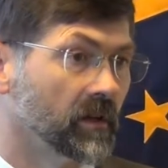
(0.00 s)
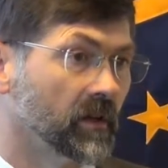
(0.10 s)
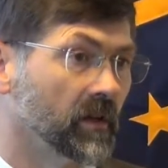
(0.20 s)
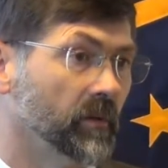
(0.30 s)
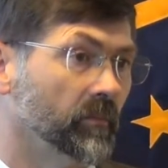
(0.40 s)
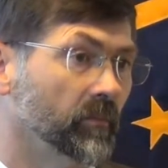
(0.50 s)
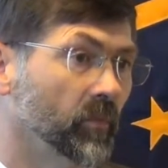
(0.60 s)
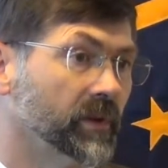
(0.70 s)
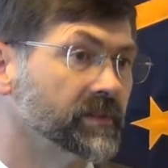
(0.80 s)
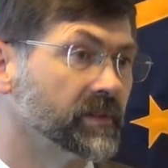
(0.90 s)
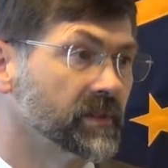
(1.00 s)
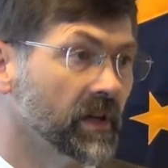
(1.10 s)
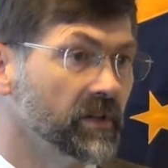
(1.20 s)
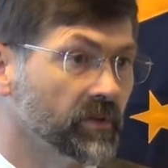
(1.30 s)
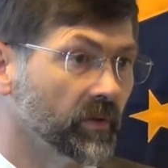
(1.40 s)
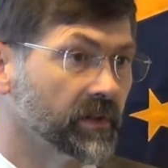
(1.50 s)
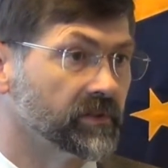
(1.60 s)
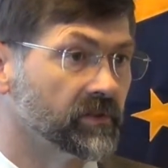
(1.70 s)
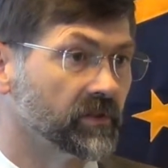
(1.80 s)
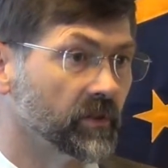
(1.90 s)
um, what has it done to
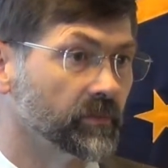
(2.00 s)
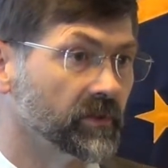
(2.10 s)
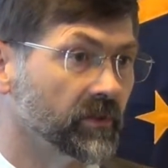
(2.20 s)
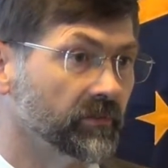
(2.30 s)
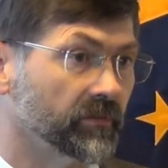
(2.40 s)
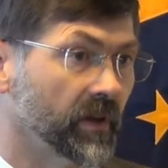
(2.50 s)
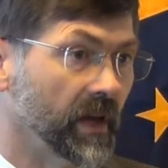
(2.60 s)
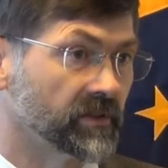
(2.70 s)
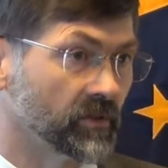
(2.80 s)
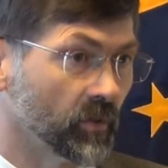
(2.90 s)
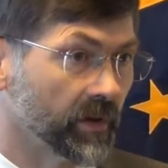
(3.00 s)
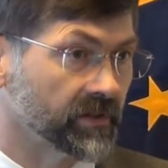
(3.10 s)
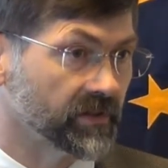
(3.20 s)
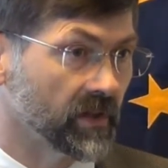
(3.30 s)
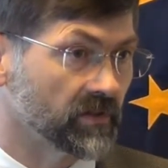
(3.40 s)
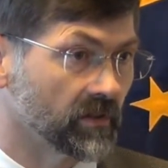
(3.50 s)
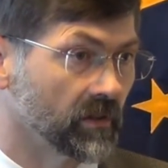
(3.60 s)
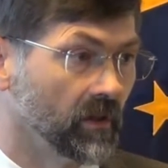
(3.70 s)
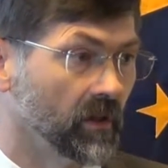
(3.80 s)
us in terms of as an organization?